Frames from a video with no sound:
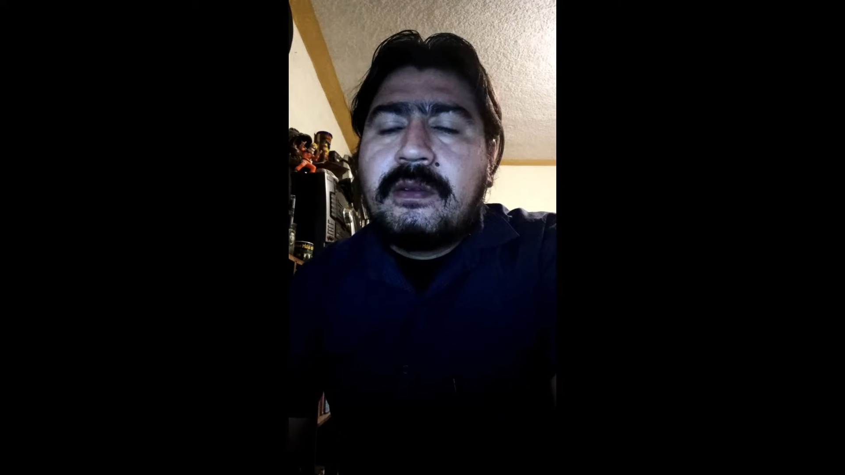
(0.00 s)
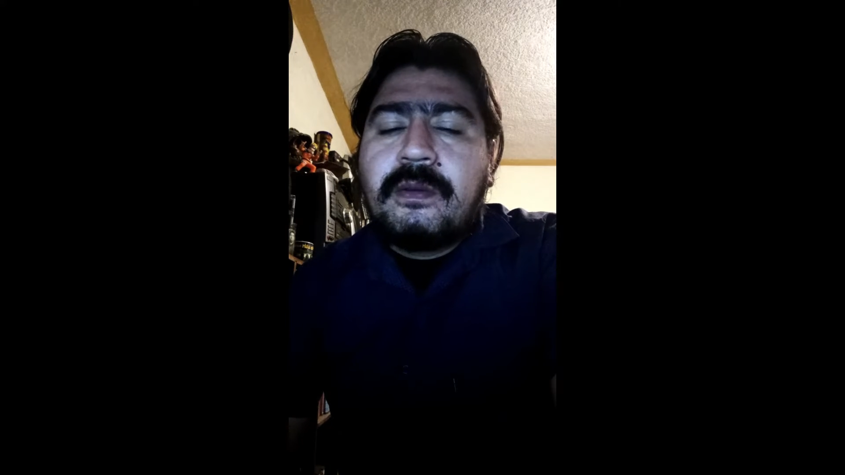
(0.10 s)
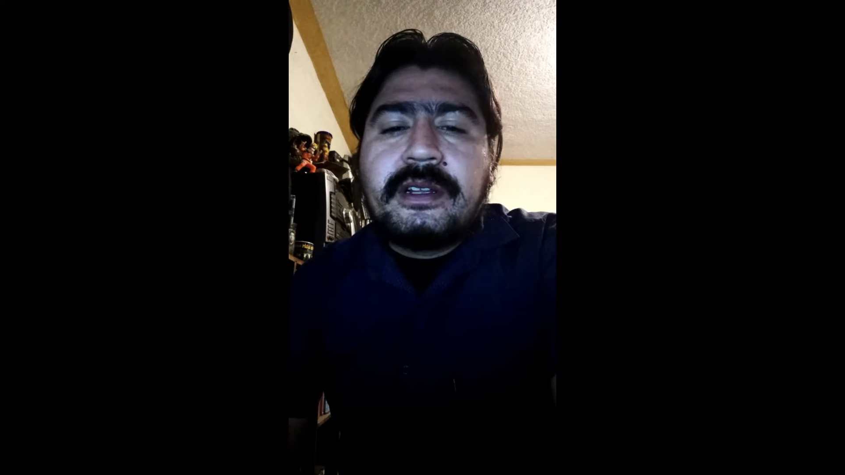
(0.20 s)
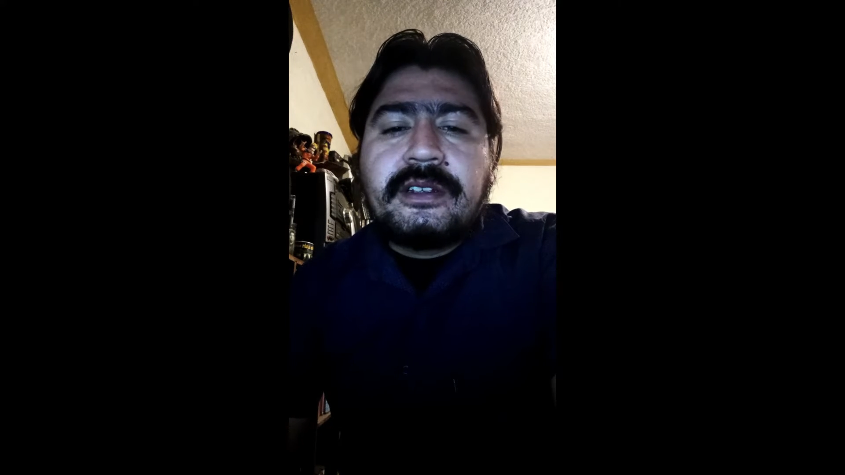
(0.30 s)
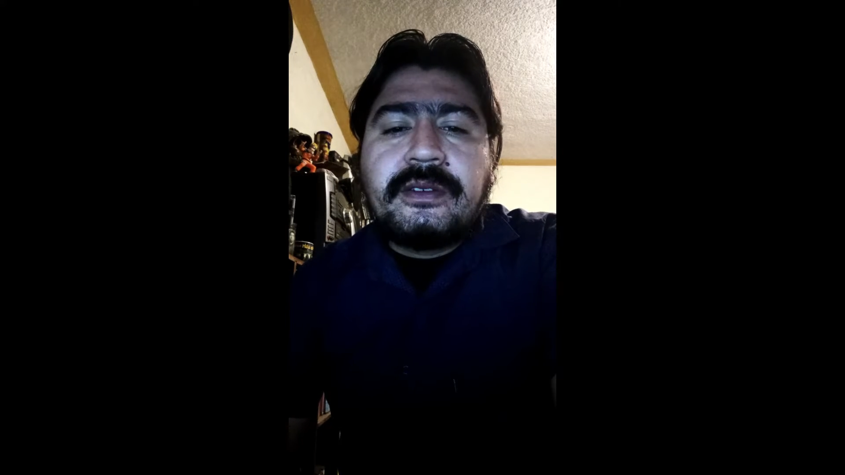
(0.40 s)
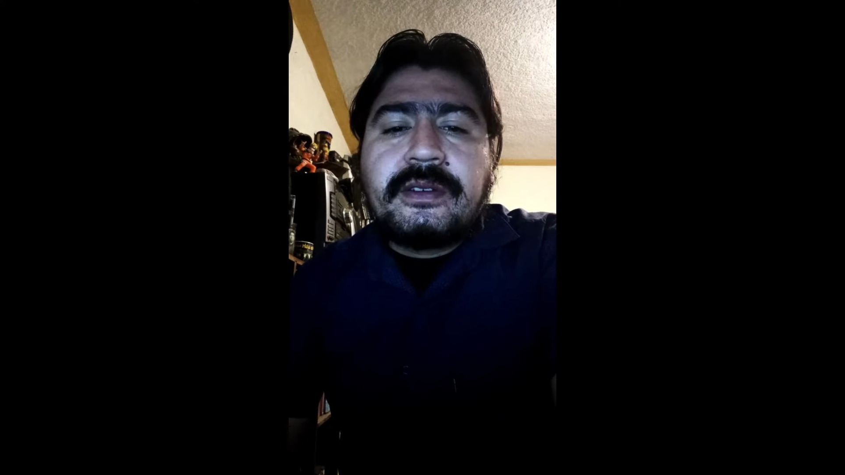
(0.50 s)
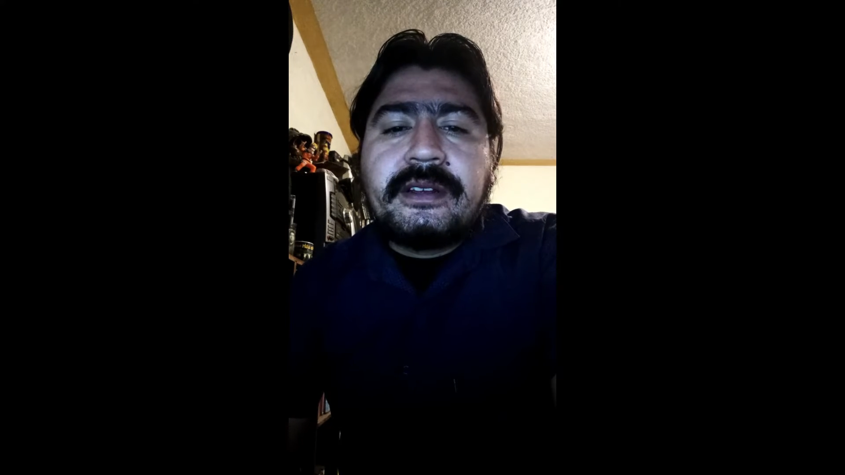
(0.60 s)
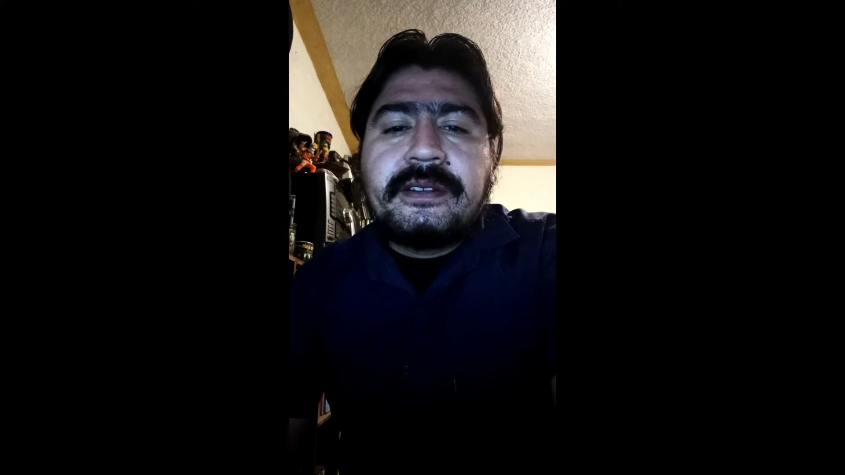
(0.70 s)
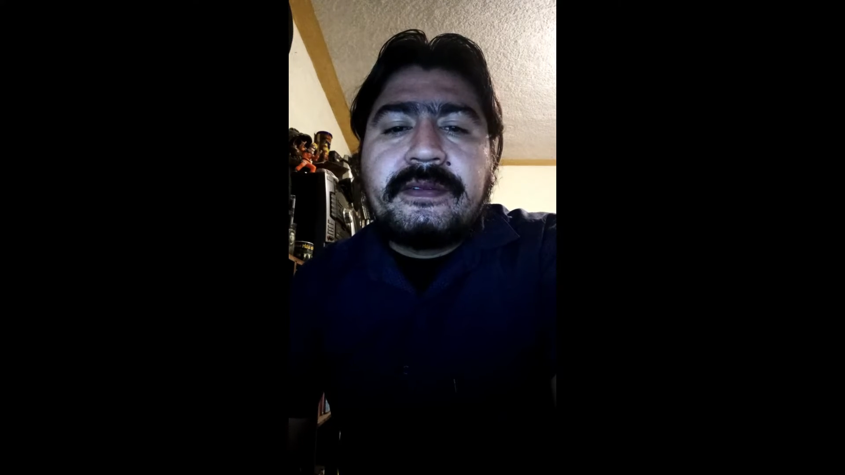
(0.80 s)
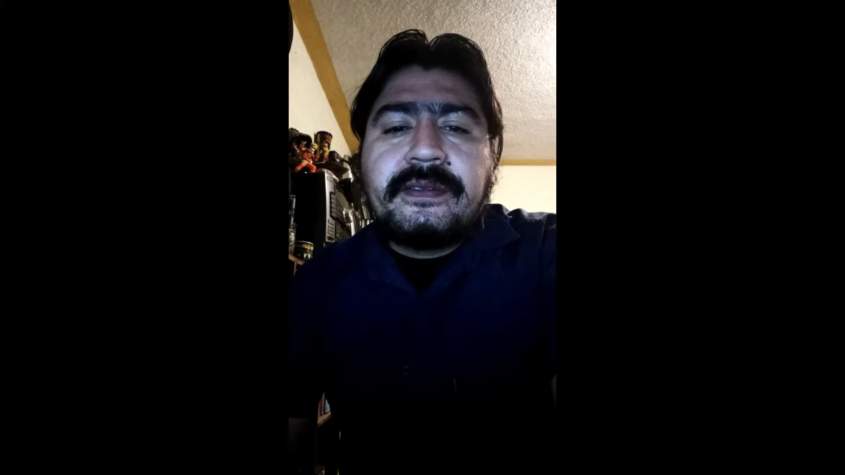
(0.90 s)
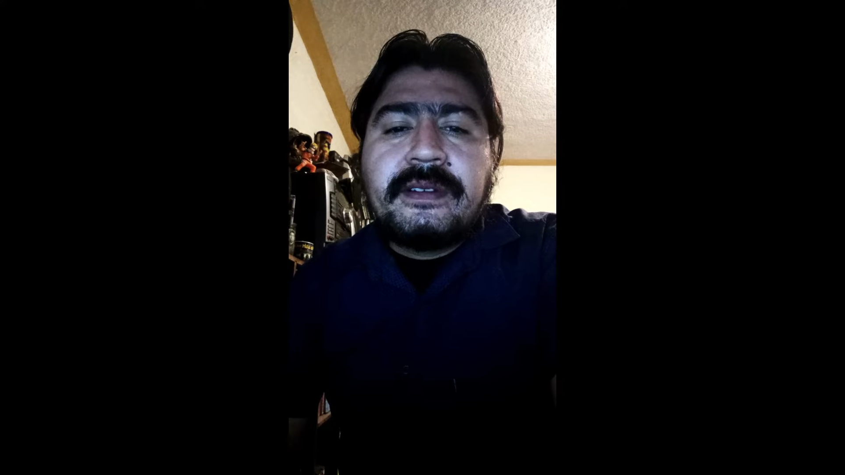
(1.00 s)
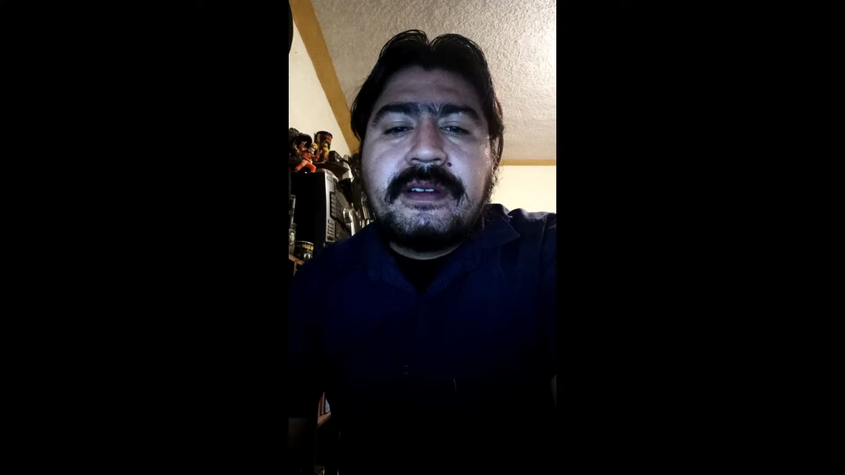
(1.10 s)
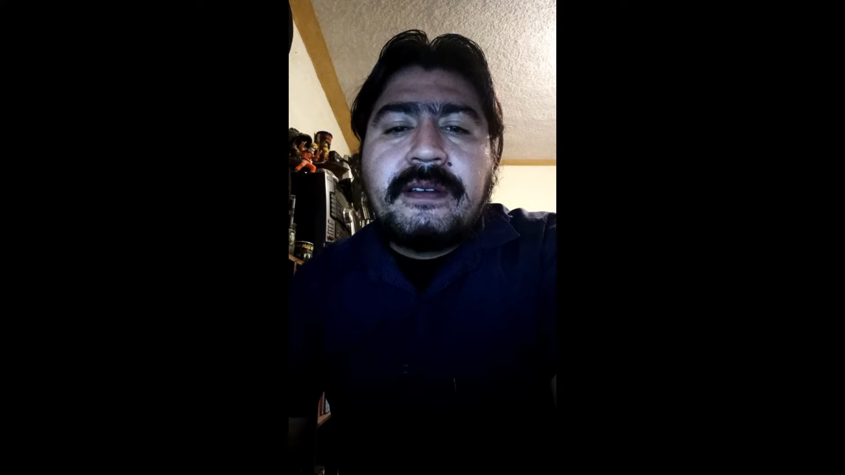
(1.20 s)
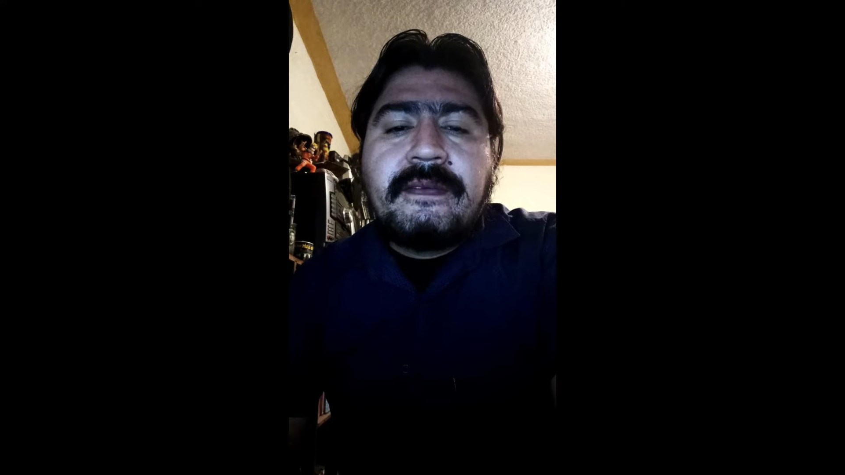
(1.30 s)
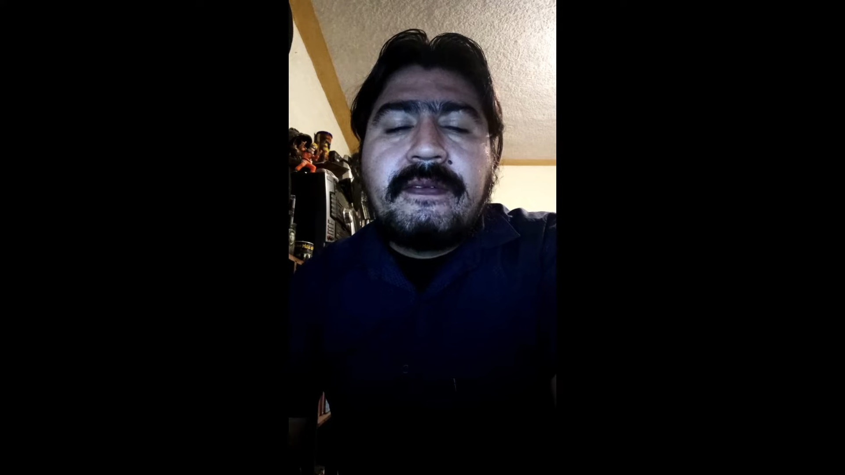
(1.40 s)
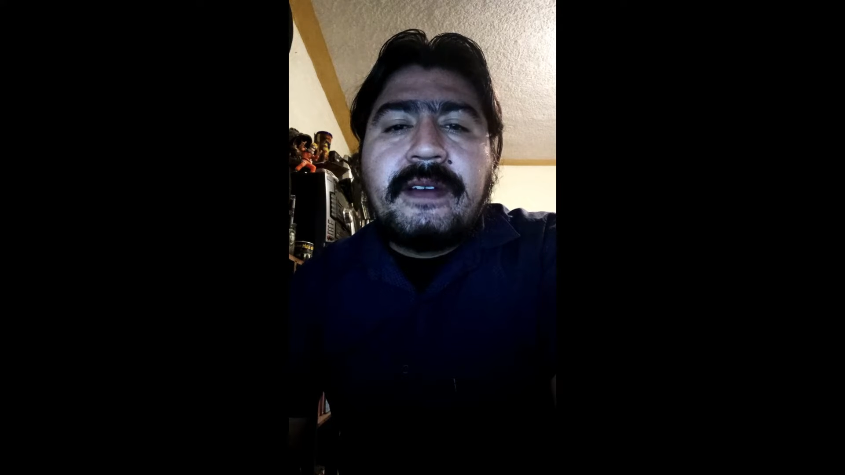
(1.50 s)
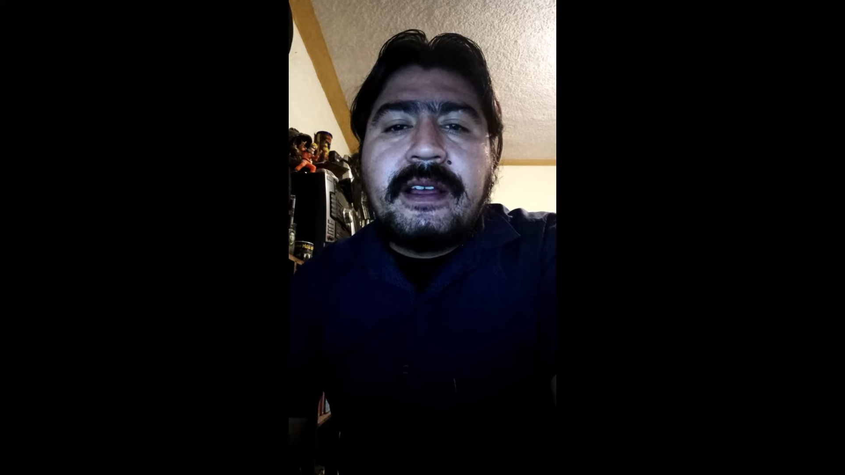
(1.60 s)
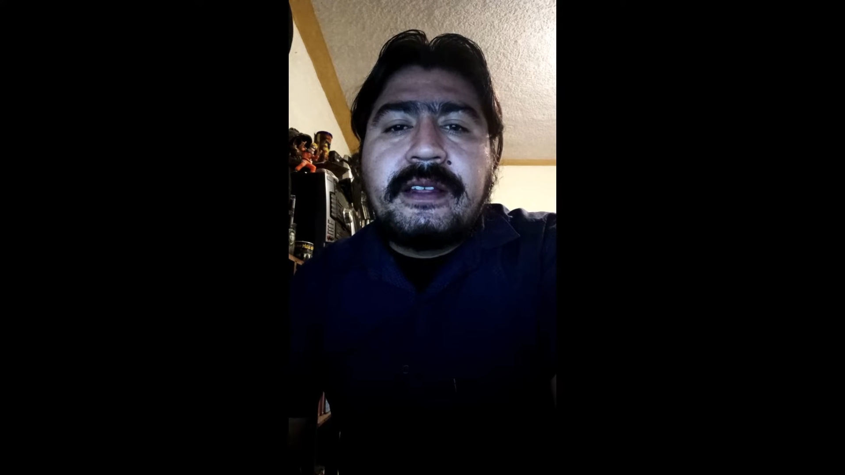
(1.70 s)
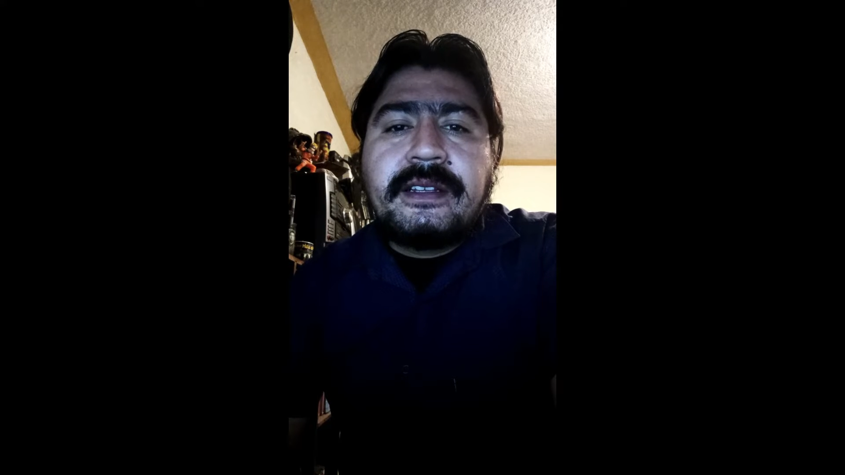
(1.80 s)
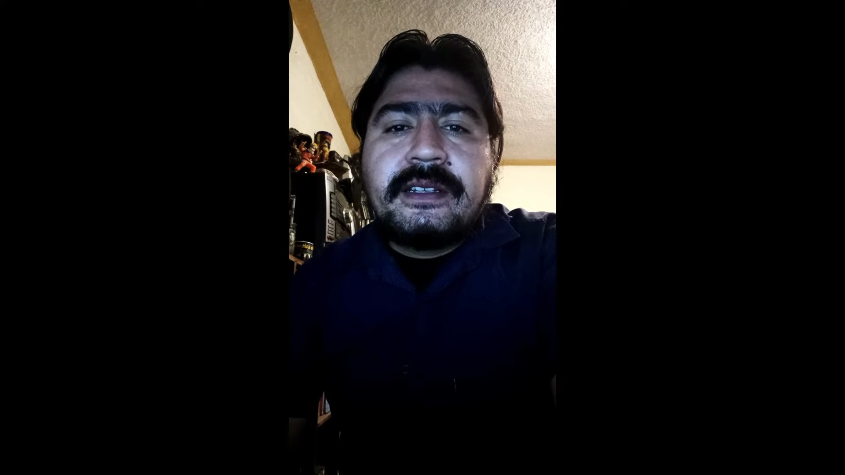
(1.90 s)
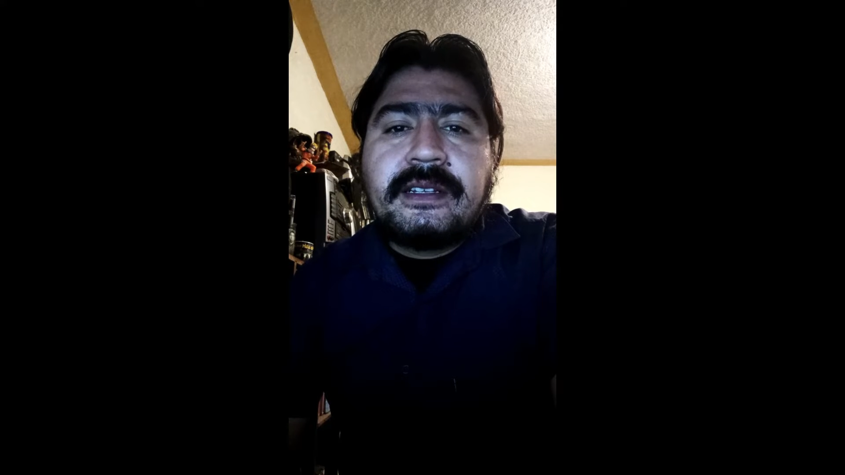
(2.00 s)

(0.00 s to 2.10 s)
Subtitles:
what you can find